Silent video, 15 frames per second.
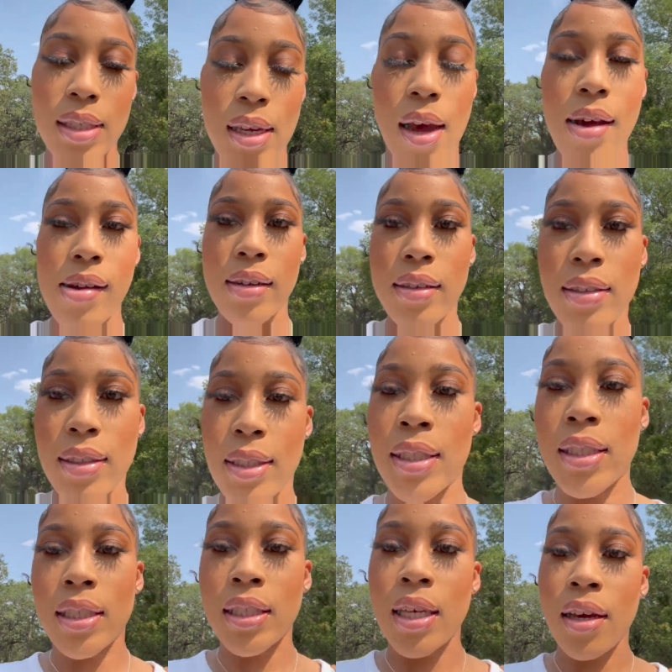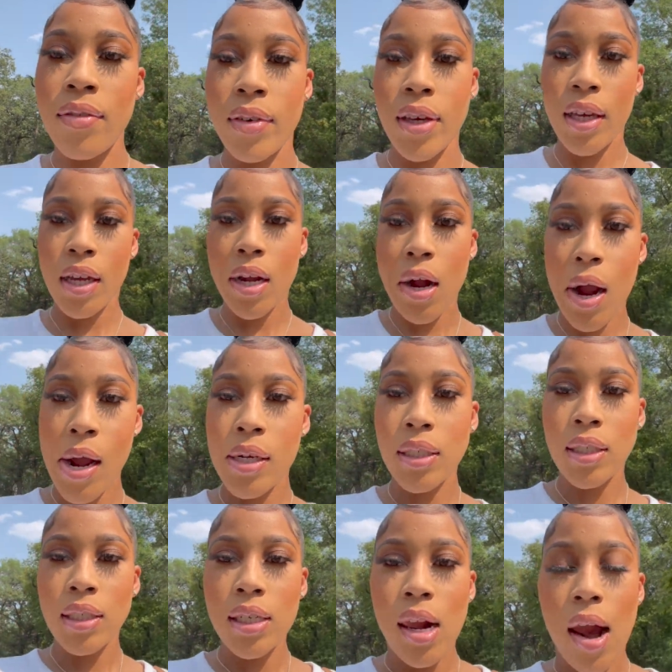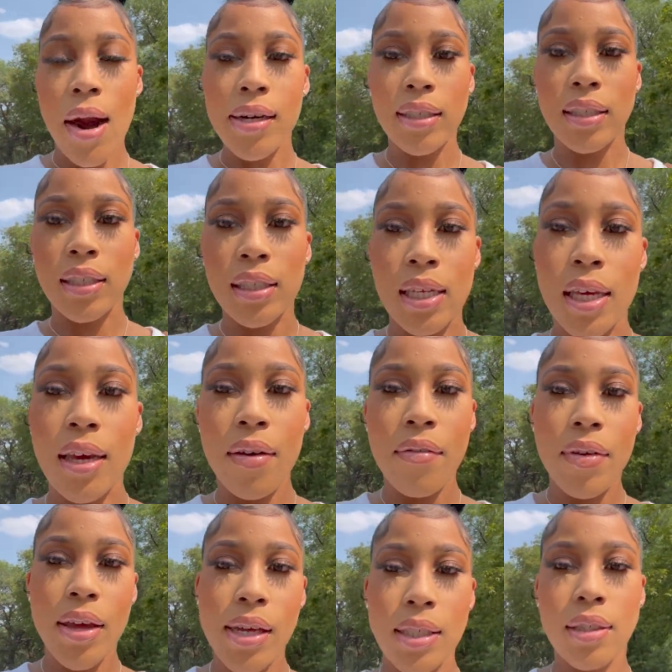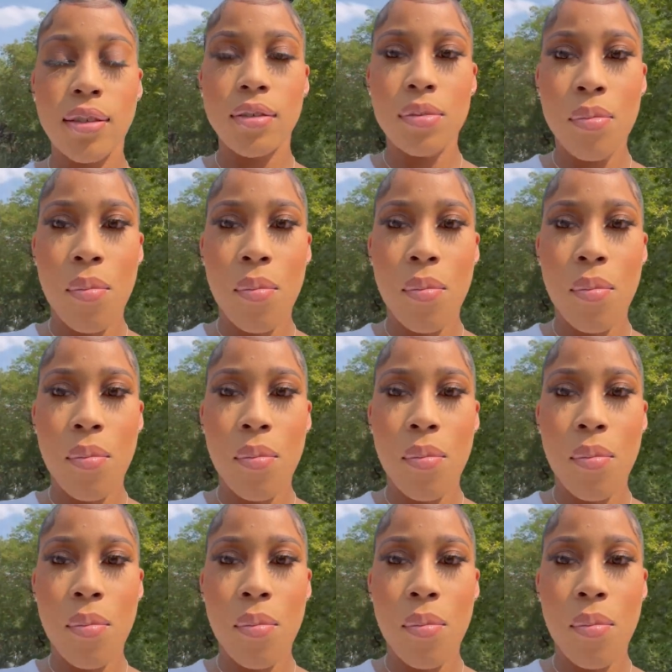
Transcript: Guys, it's giving. It's giving.